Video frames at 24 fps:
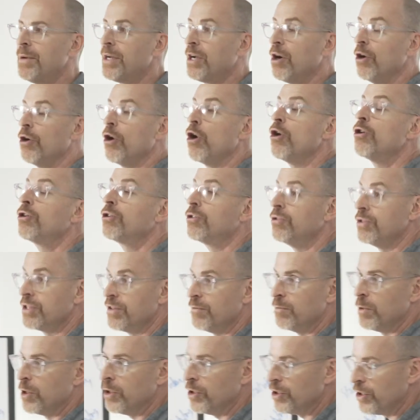called articles of
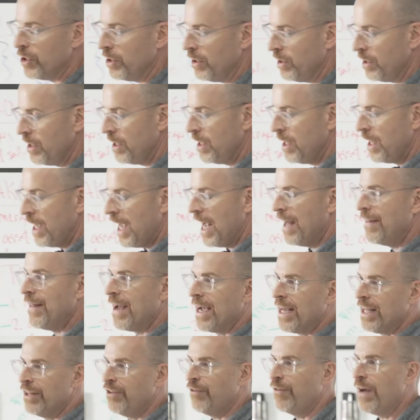merger, and
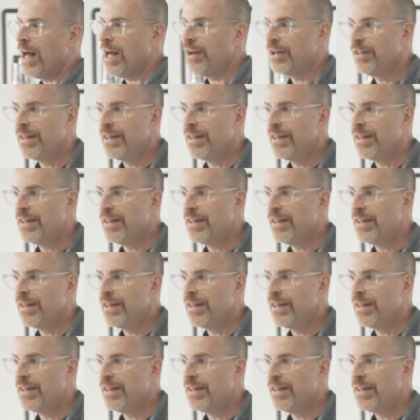that gets filed in